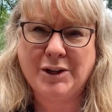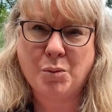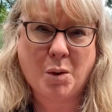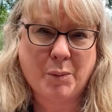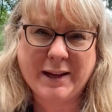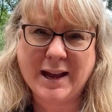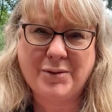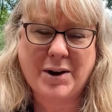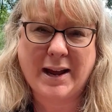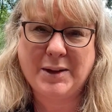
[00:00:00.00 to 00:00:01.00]
you know, what we
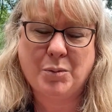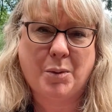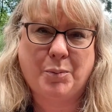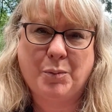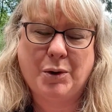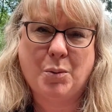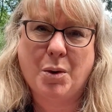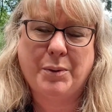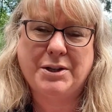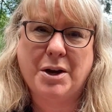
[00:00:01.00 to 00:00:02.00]
get right, what
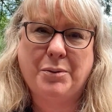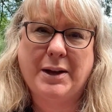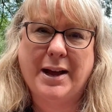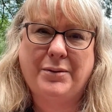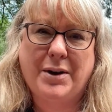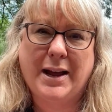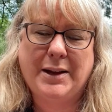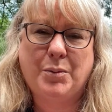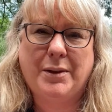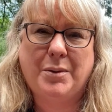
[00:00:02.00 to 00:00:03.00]
we don't get
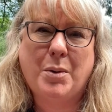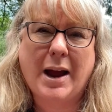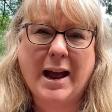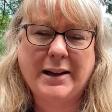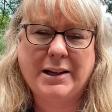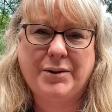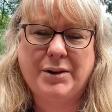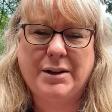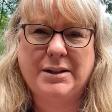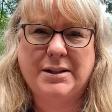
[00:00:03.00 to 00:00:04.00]
right, whether we're
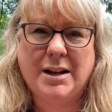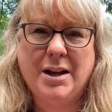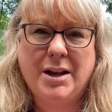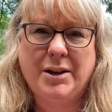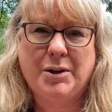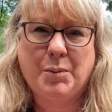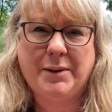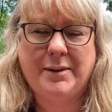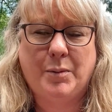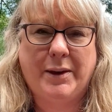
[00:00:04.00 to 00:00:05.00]
accurate, you know,
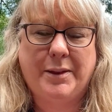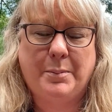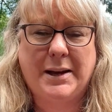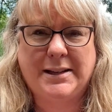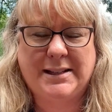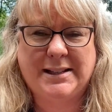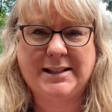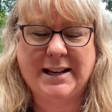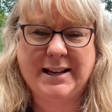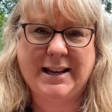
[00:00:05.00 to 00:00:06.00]
whether we're the
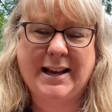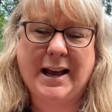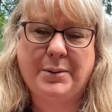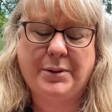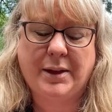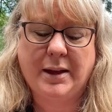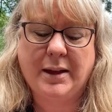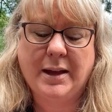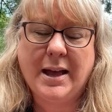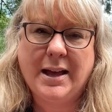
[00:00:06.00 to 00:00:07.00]
best psychic out
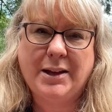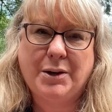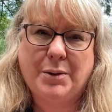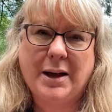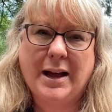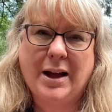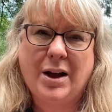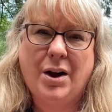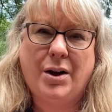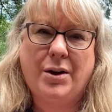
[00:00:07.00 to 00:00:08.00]
there, you
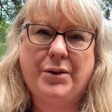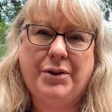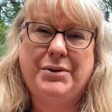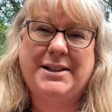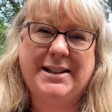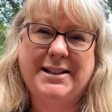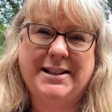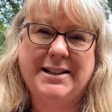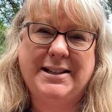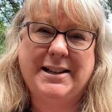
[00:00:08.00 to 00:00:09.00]
know, the
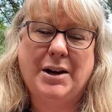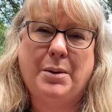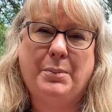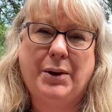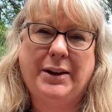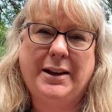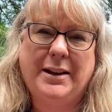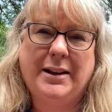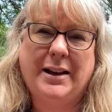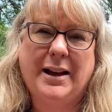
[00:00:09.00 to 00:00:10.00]
resistance in our body